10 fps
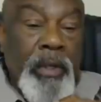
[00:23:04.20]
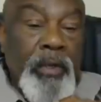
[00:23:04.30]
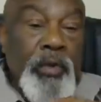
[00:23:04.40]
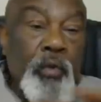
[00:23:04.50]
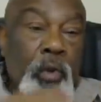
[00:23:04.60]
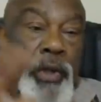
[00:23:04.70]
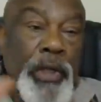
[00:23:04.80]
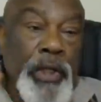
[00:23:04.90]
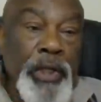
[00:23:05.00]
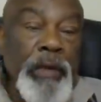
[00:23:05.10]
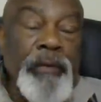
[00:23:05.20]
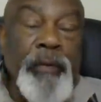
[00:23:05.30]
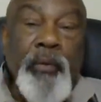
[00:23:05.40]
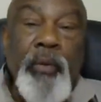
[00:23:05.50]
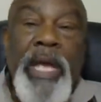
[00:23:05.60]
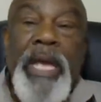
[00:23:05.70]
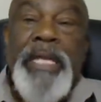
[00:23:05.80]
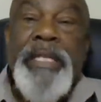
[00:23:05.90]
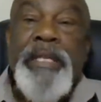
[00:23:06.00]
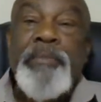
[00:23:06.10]
You want to look for
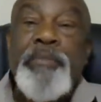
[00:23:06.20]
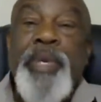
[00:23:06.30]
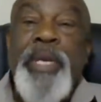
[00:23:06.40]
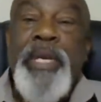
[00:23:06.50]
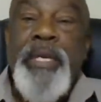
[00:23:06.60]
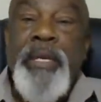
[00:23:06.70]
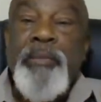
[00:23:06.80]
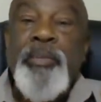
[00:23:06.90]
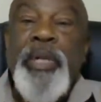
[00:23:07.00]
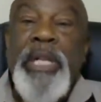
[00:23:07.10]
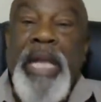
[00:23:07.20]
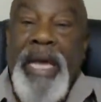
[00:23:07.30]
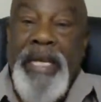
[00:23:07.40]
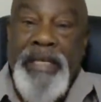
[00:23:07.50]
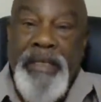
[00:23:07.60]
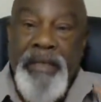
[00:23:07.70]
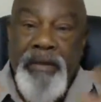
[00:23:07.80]
ways to be polite.